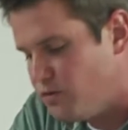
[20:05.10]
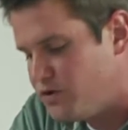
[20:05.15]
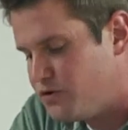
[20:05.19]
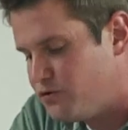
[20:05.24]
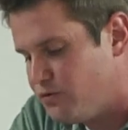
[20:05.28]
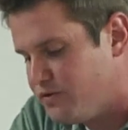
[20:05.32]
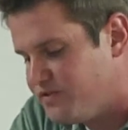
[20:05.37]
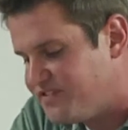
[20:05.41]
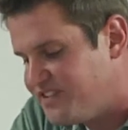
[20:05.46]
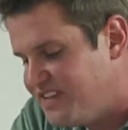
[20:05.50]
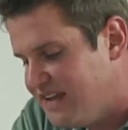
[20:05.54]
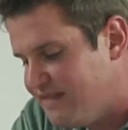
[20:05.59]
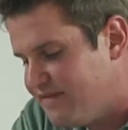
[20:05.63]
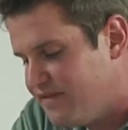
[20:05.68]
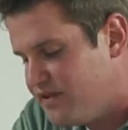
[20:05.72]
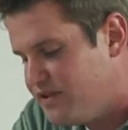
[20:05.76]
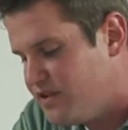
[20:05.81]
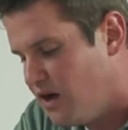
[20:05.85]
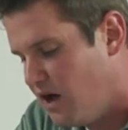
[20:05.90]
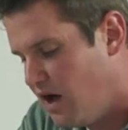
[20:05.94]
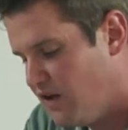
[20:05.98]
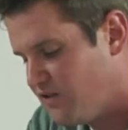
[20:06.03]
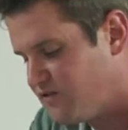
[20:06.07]
which was given
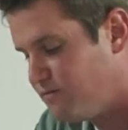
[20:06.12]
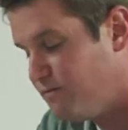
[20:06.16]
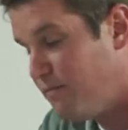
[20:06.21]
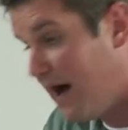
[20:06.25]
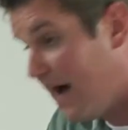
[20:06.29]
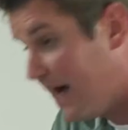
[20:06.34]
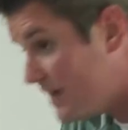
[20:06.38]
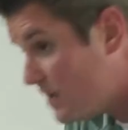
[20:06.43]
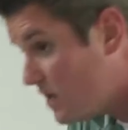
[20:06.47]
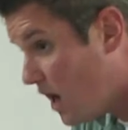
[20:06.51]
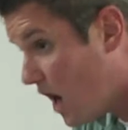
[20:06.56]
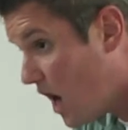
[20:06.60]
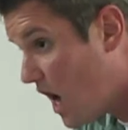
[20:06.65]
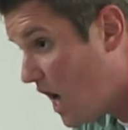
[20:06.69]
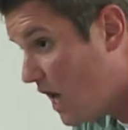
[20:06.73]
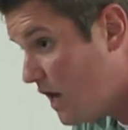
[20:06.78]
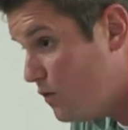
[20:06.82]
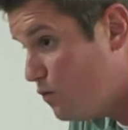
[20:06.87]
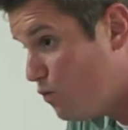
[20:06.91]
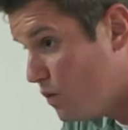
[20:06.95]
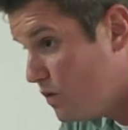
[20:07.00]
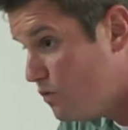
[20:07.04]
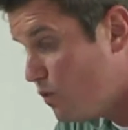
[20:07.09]
to us by
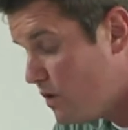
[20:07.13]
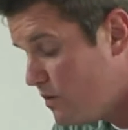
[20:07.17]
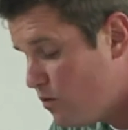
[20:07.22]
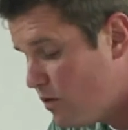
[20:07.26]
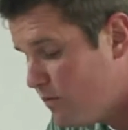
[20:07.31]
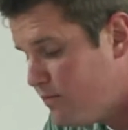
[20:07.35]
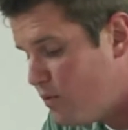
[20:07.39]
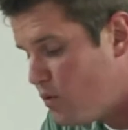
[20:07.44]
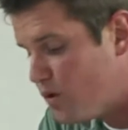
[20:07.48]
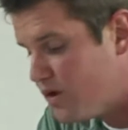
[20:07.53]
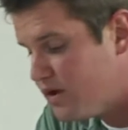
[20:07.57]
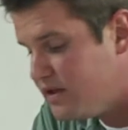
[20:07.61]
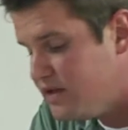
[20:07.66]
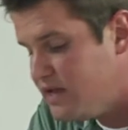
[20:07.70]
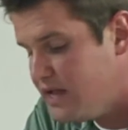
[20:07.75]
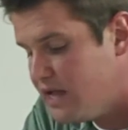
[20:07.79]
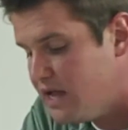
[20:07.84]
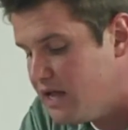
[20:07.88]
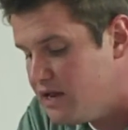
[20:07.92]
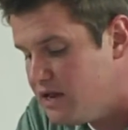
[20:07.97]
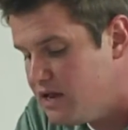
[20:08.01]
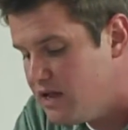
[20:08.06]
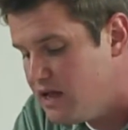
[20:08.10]
God when we were born
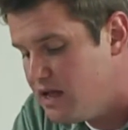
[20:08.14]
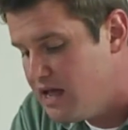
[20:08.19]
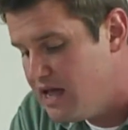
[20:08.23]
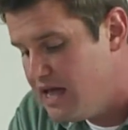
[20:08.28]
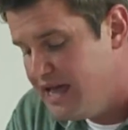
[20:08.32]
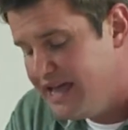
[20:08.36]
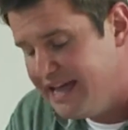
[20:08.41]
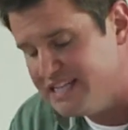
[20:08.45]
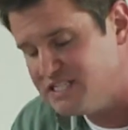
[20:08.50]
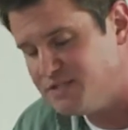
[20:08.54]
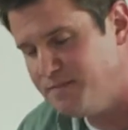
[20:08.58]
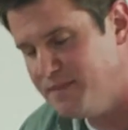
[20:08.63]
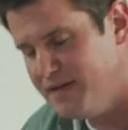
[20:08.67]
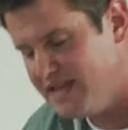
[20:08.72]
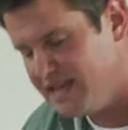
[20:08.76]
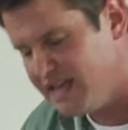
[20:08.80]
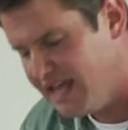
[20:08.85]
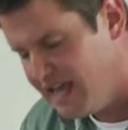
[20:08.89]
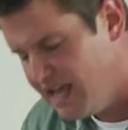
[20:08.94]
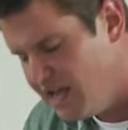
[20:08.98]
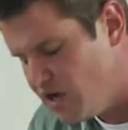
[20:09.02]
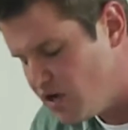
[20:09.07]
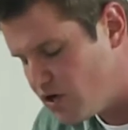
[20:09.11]
again, is
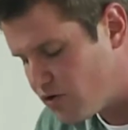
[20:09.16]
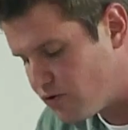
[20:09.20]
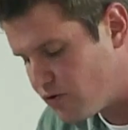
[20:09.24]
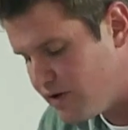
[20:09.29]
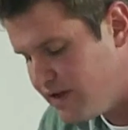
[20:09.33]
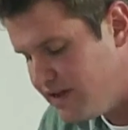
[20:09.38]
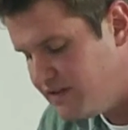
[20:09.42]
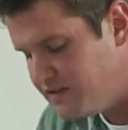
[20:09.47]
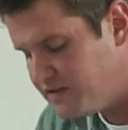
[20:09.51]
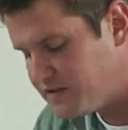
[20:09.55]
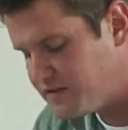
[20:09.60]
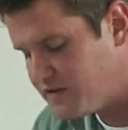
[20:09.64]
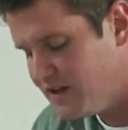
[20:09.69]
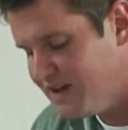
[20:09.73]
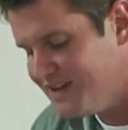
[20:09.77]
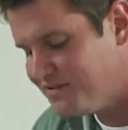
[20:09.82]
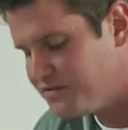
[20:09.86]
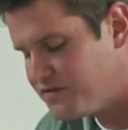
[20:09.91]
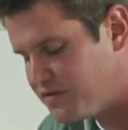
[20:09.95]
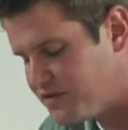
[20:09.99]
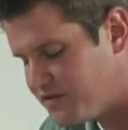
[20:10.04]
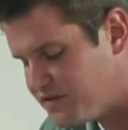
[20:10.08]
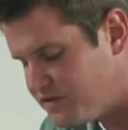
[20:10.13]
being increased,
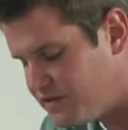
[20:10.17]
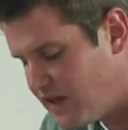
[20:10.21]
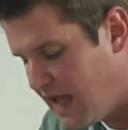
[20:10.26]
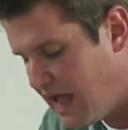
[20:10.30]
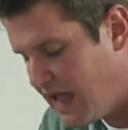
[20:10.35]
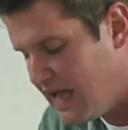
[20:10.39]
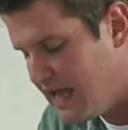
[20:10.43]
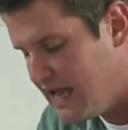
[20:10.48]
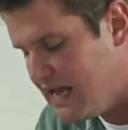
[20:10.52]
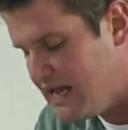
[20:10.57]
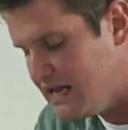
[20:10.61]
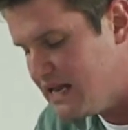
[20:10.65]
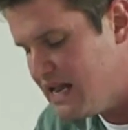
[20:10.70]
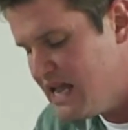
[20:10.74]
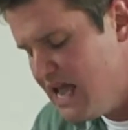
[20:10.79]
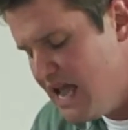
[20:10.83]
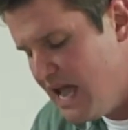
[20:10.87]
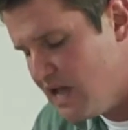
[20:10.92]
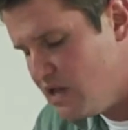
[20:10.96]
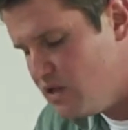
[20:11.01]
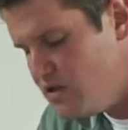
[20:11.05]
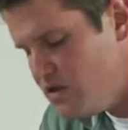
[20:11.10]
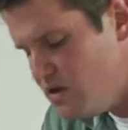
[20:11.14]
sustained,
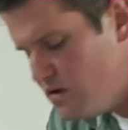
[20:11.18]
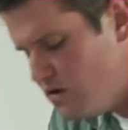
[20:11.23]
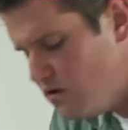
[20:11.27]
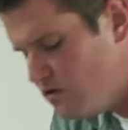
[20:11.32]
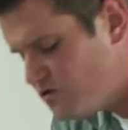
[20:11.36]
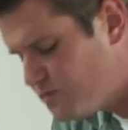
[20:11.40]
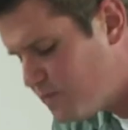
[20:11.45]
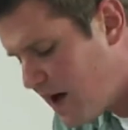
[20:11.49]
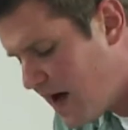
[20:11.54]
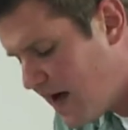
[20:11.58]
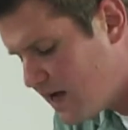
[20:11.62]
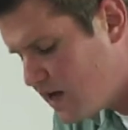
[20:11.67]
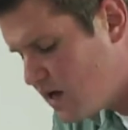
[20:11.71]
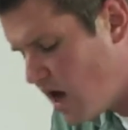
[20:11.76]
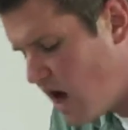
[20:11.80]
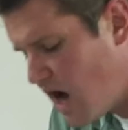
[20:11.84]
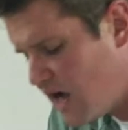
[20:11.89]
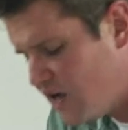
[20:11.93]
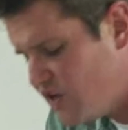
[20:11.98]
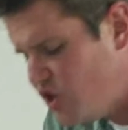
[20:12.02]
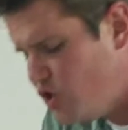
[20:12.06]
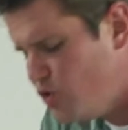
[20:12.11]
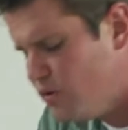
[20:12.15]
and used by
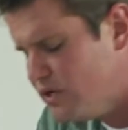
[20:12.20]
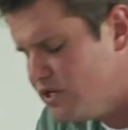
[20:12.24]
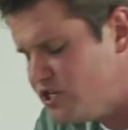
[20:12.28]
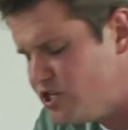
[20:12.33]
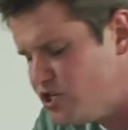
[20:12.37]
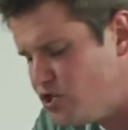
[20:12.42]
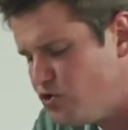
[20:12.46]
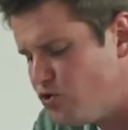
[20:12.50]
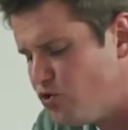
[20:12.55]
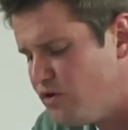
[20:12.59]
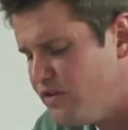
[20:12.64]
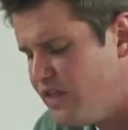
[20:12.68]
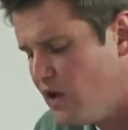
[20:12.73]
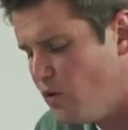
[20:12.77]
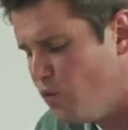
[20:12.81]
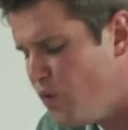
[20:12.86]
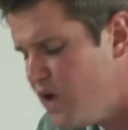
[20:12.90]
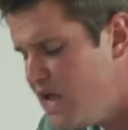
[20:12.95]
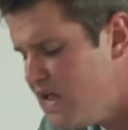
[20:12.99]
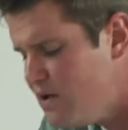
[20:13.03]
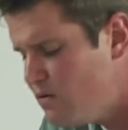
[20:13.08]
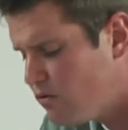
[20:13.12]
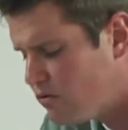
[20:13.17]
God to ensure that
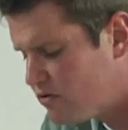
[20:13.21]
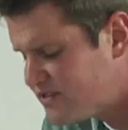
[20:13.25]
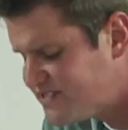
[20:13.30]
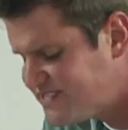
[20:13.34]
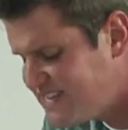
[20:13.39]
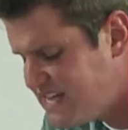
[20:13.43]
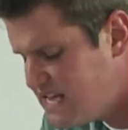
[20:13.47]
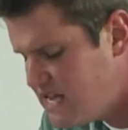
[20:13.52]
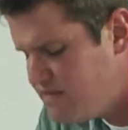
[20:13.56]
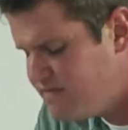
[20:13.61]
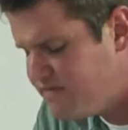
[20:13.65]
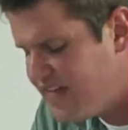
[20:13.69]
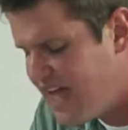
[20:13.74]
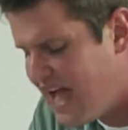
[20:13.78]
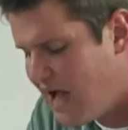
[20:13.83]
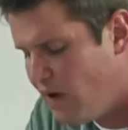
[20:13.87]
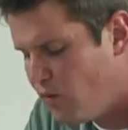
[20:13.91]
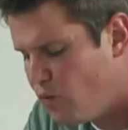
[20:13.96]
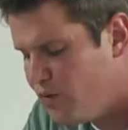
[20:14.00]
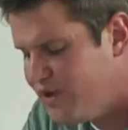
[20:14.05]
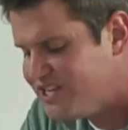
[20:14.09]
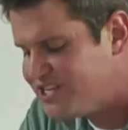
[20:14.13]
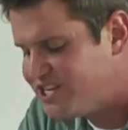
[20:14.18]
we will receive
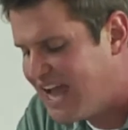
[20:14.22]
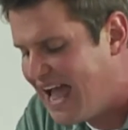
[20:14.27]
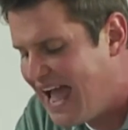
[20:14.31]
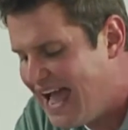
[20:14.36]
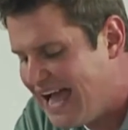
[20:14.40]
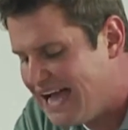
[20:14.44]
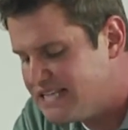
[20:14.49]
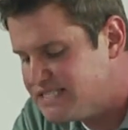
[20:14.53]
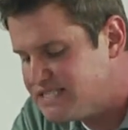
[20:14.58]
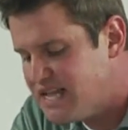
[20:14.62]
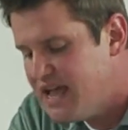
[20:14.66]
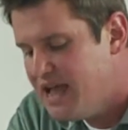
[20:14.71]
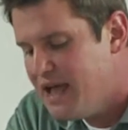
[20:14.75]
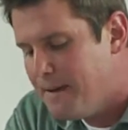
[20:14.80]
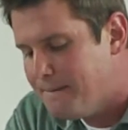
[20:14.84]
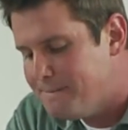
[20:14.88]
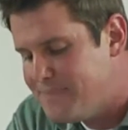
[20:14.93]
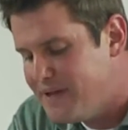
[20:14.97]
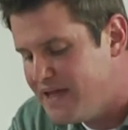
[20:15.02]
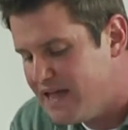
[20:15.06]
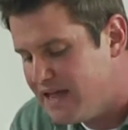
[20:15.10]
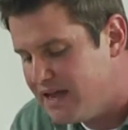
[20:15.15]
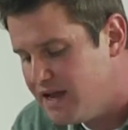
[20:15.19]
that which has
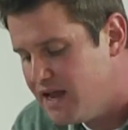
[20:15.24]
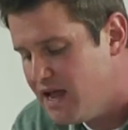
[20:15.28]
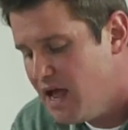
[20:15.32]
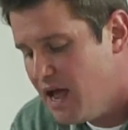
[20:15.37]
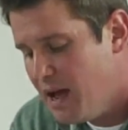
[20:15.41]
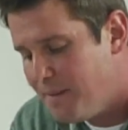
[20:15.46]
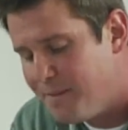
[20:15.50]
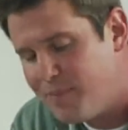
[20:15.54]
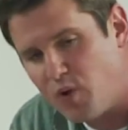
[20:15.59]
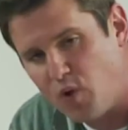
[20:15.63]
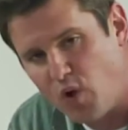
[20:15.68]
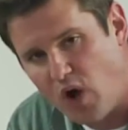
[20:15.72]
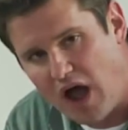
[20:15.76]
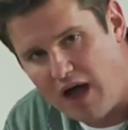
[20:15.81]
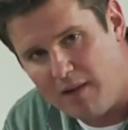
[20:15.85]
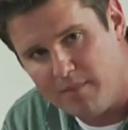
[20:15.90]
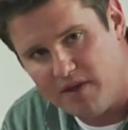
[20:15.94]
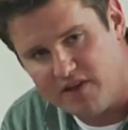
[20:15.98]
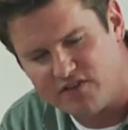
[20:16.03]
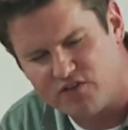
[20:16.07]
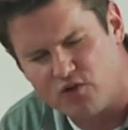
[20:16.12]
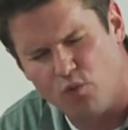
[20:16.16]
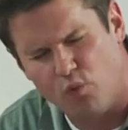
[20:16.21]
been
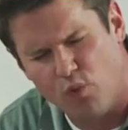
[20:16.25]
promised.